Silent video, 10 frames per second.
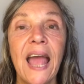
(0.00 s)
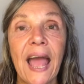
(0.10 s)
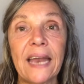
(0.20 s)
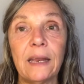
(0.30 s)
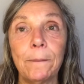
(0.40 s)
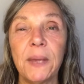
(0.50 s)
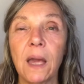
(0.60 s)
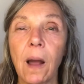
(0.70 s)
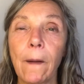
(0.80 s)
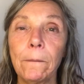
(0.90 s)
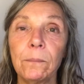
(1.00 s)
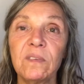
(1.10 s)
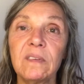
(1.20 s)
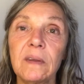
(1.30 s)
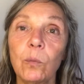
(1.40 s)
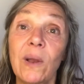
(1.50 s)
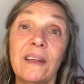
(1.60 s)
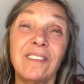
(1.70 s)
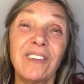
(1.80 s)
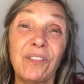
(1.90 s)
and it becomes, well,
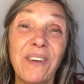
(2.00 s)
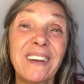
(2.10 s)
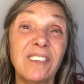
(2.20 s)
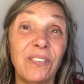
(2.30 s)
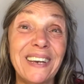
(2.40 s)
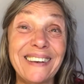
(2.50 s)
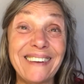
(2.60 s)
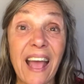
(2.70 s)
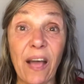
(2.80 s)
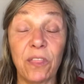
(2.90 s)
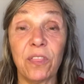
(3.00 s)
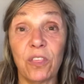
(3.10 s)
it's effectively death.